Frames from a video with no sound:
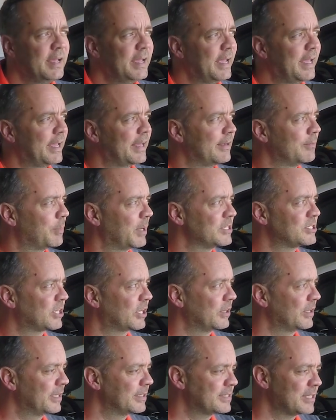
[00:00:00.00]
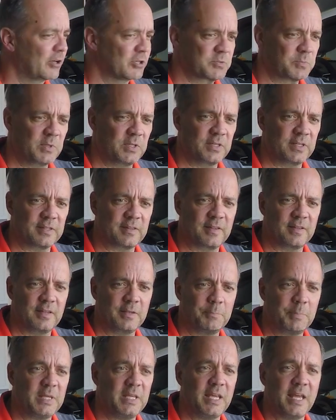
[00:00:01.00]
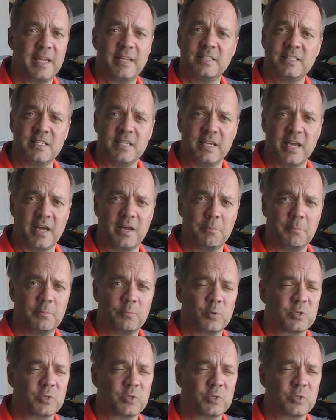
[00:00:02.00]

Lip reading: And basically it tells me that the PADM,